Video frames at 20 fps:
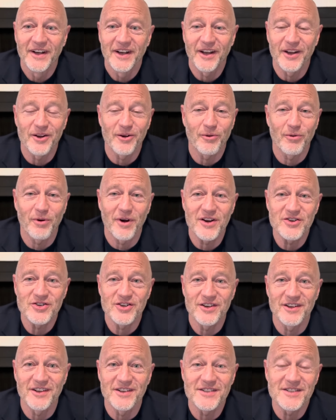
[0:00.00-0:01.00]
and the
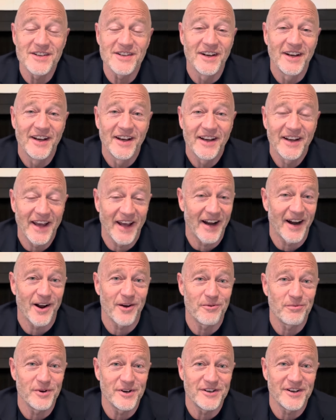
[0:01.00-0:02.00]
question is, can I
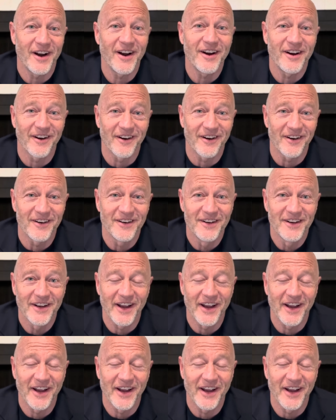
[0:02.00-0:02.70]
retire?